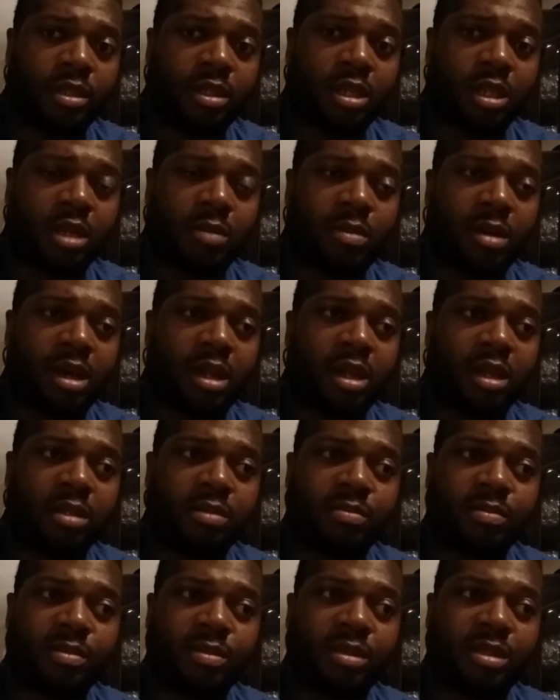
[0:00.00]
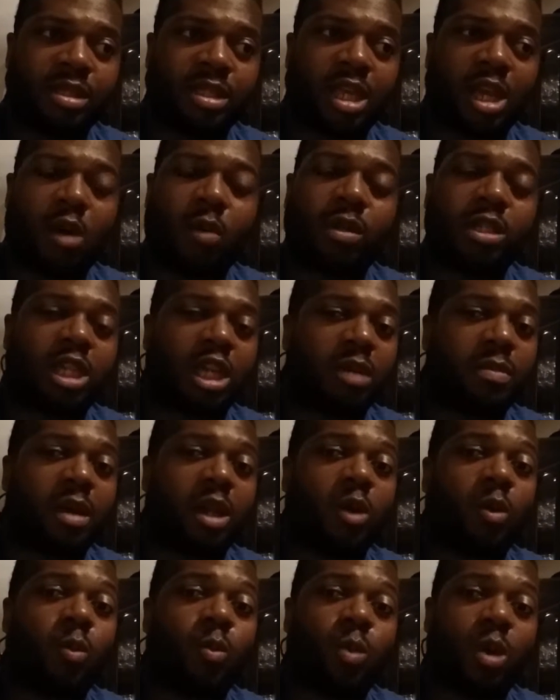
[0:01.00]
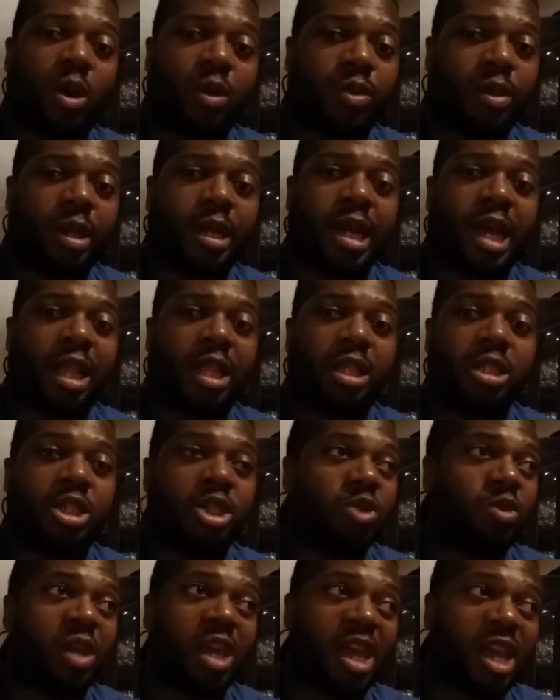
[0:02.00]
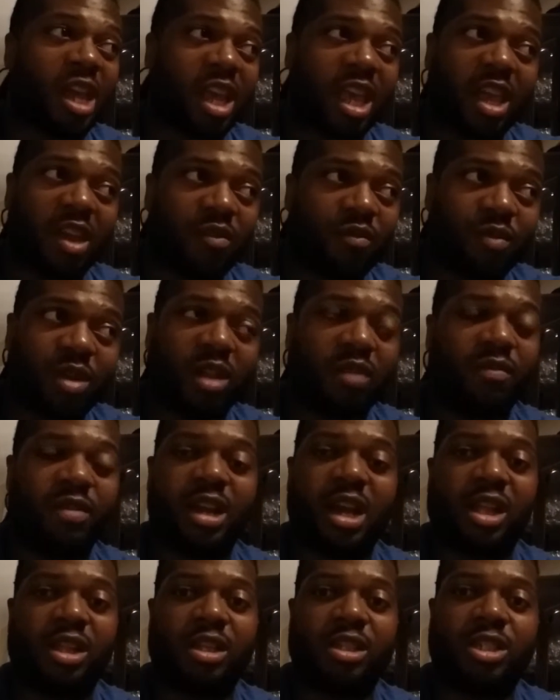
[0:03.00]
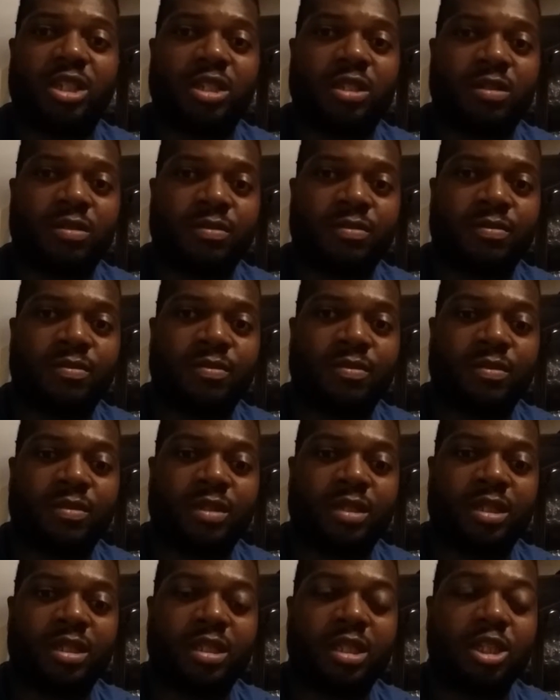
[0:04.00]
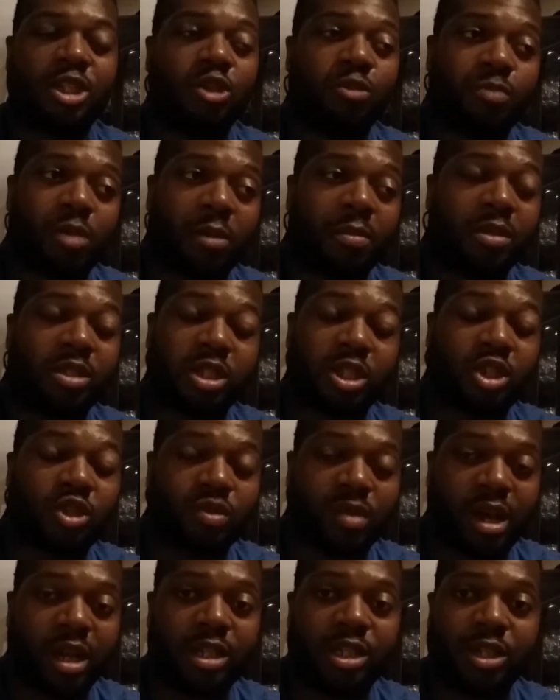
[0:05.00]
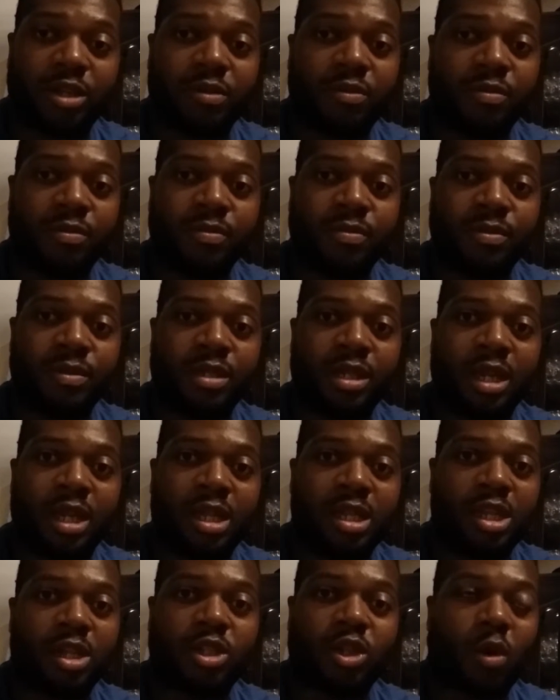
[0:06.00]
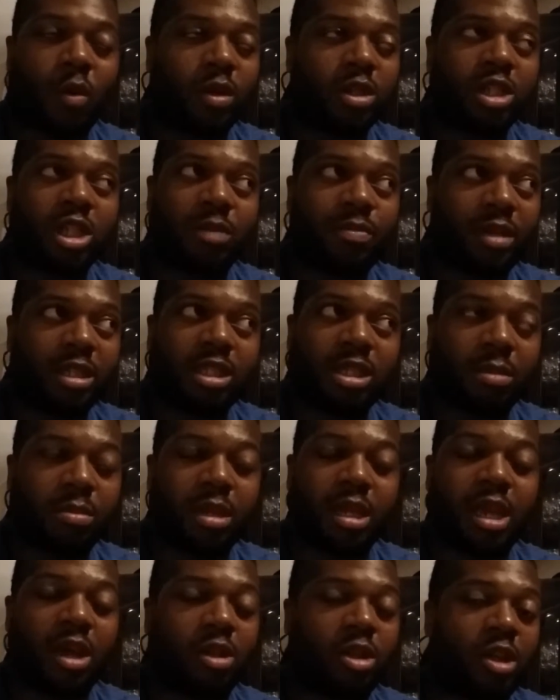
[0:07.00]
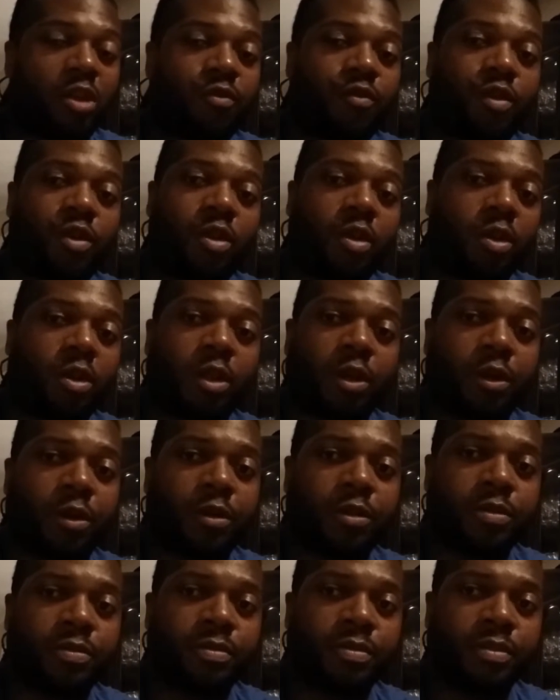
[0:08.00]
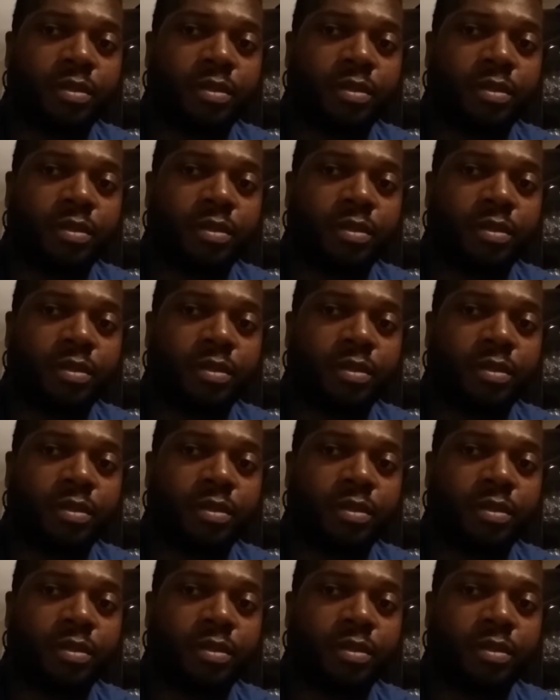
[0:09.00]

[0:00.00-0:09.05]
Think about it. They always talk about a wealth of knowledge. You can't get rid of knowledge unless you purposely try to, there's always going to be something out there for you to learn.